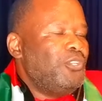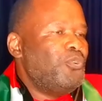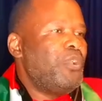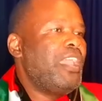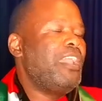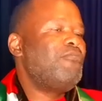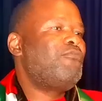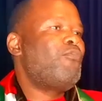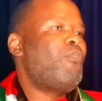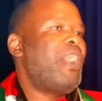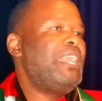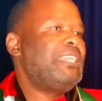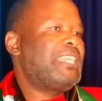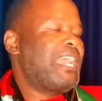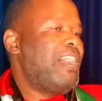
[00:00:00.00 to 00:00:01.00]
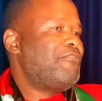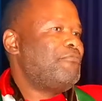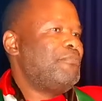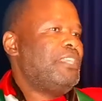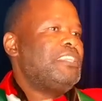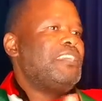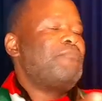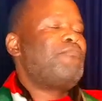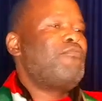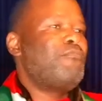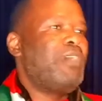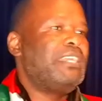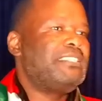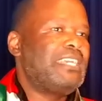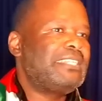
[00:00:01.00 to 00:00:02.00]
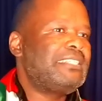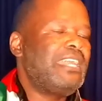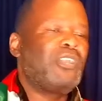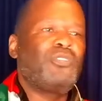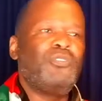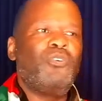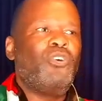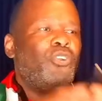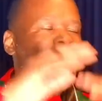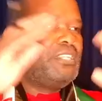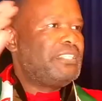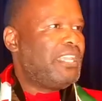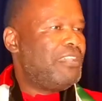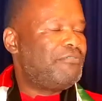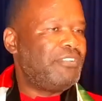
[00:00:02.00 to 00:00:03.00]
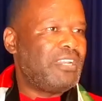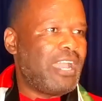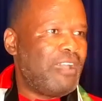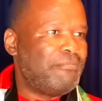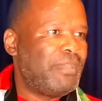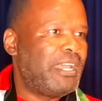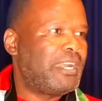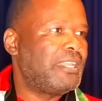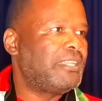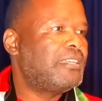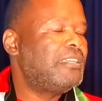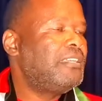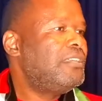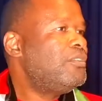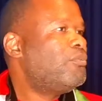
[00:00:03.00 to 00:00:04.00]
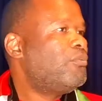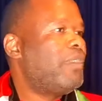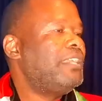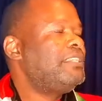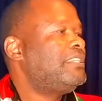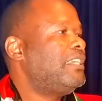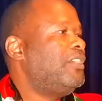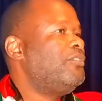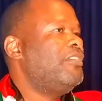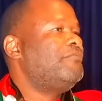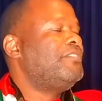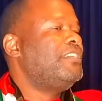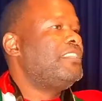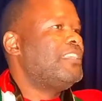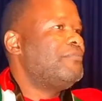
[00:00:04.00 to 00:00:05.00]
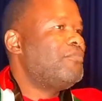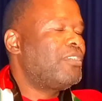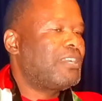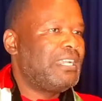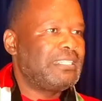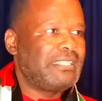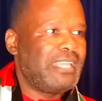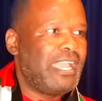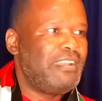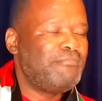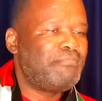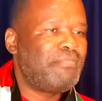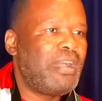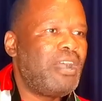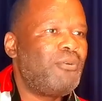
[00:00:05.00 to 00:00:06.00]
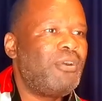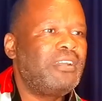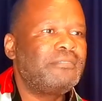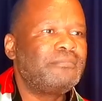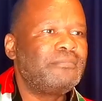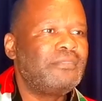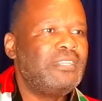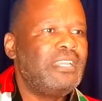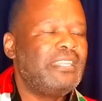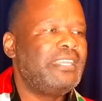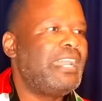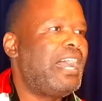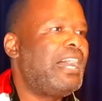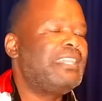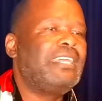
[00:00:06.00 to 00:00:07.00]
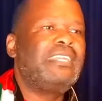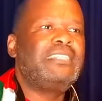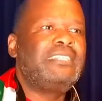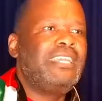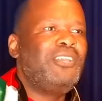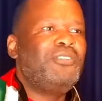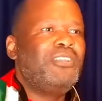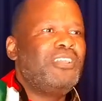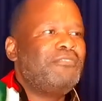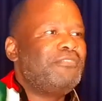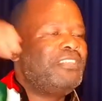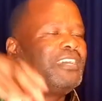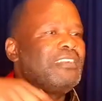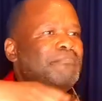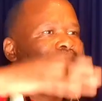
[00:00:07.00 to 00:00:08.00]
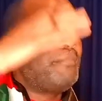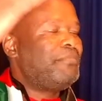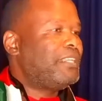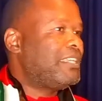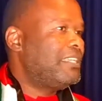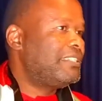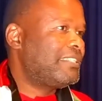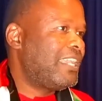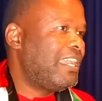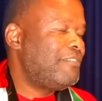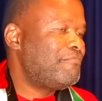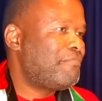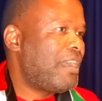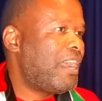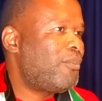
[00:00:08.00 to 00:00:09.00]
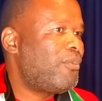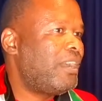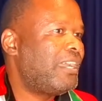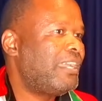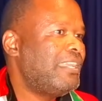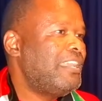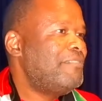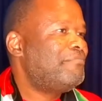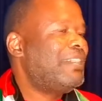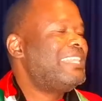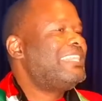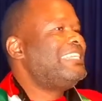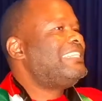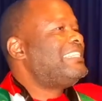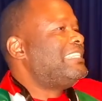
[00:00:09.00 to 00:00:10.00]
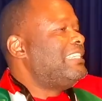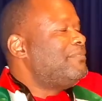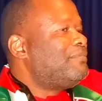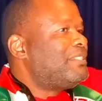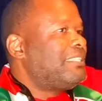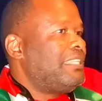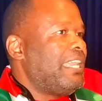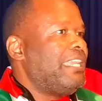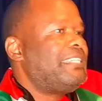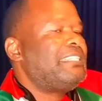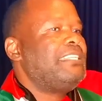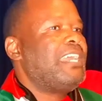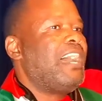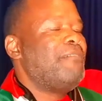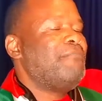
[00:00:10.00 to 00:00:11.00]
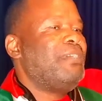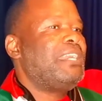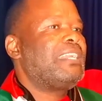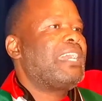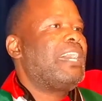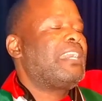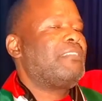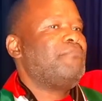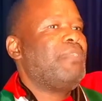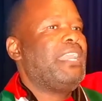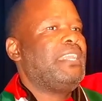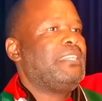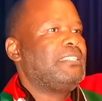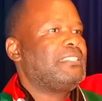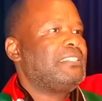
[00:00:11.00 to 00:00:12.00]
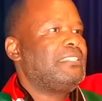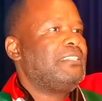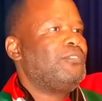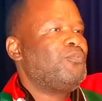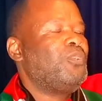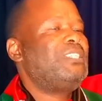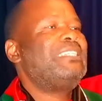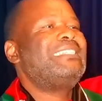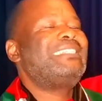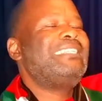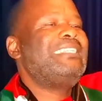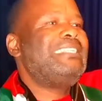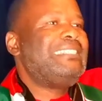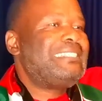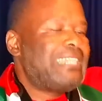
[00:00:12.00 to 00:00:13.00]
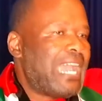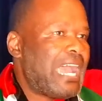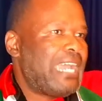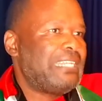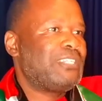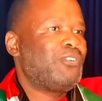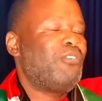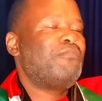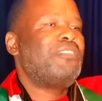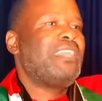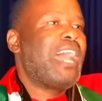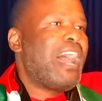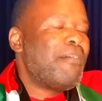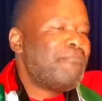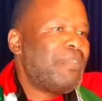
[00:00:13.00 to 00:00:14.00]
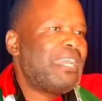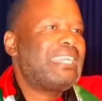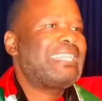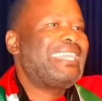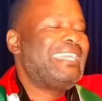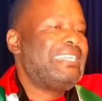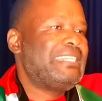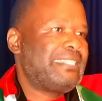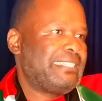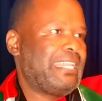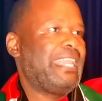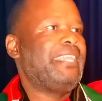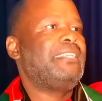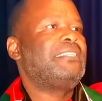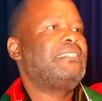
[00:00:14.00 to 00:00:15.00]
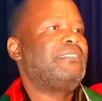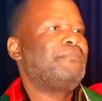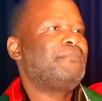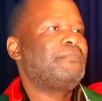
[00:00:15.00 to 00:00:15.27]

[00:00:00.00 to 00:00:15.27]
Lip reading: You have one government, Puma, just like you always have in America. One day you have the Democrats, they are in power. The other day you have the Republicans, they are in power. But the deep state in America remains, which is in charge of the American state.